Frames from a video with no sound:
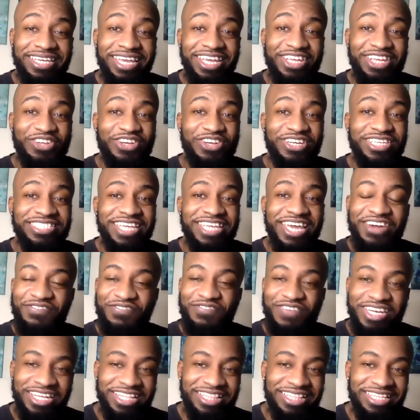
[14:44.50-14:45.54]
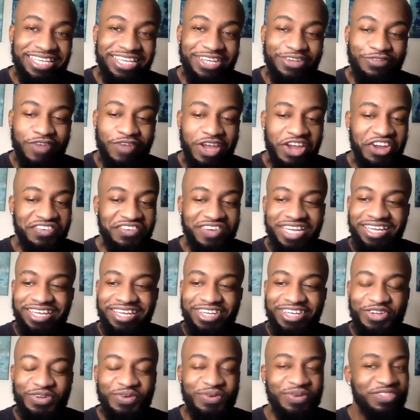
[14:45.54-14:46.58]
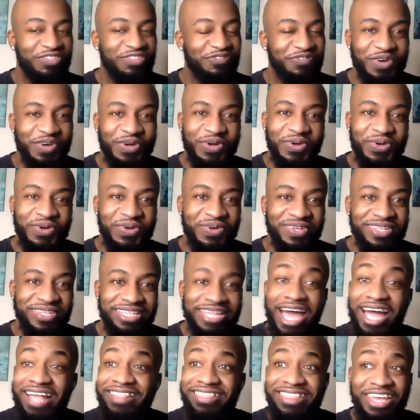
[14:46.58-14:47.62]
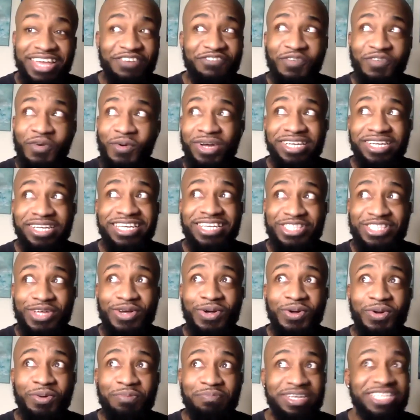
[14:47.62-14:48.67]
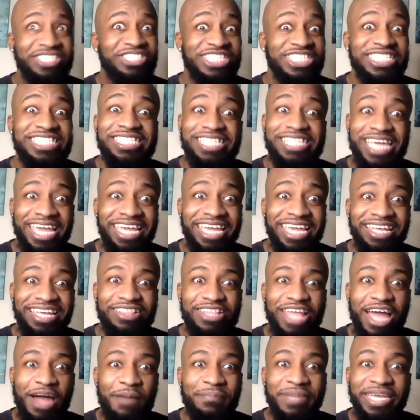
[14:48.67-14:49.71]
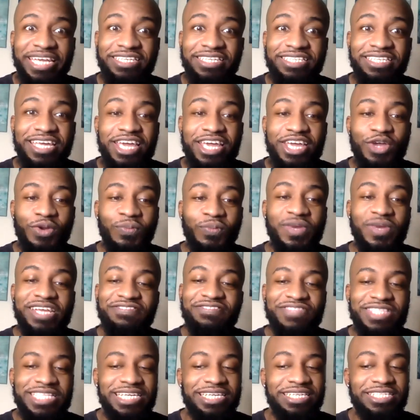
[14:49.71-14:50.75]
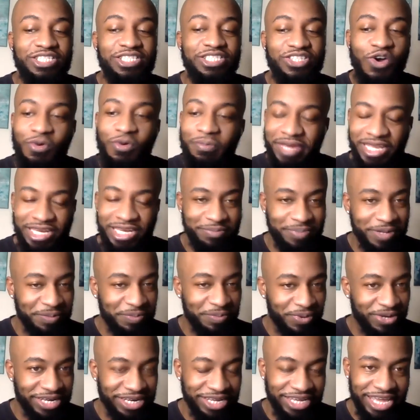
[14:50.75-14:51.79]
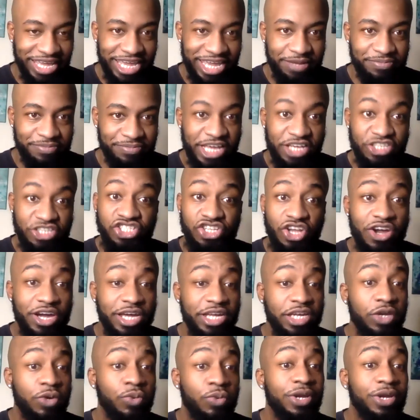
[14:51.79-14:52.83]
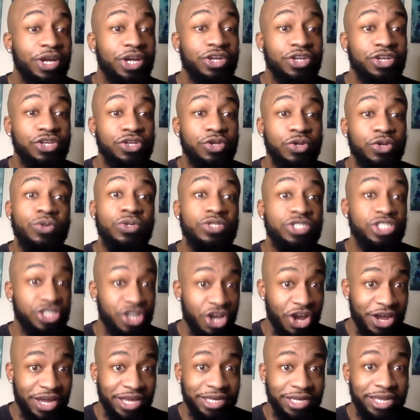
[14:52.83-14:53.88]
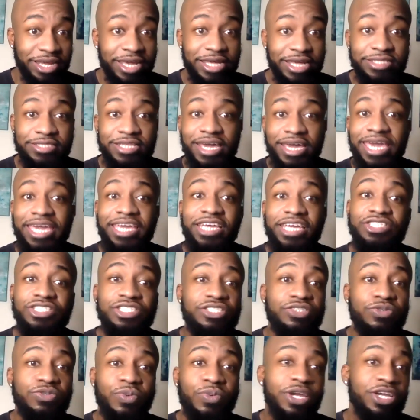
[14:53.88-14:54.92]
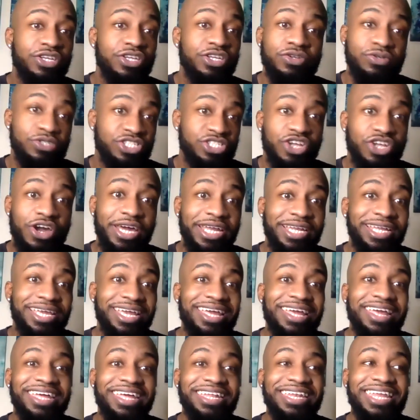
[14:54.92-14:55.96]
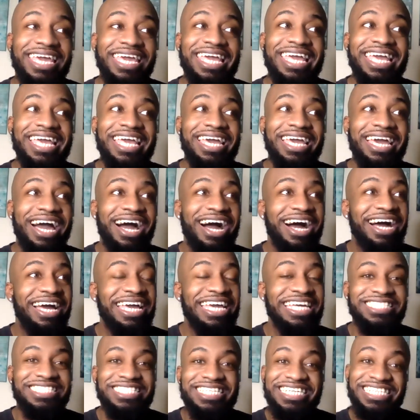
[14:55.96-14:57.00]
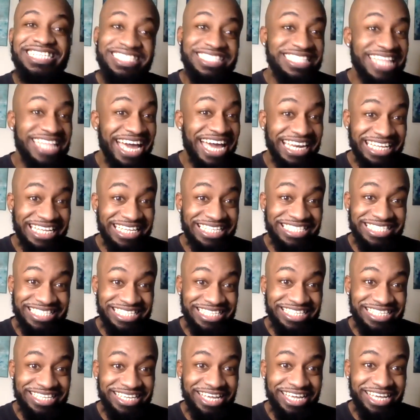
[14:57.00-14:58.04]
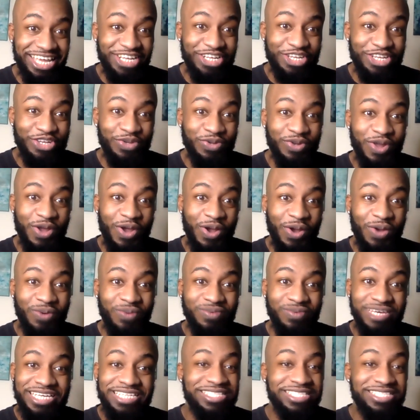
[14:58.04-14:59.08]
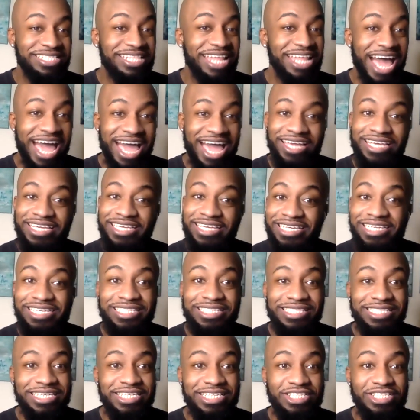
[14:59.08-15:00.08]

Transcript: and you're definitely very youthful. Not that 40 is old, but just saying, I mean, we've seen so many people in the game that started where you started, at the age where you started, and it's not easy. And, you know, it's not easy.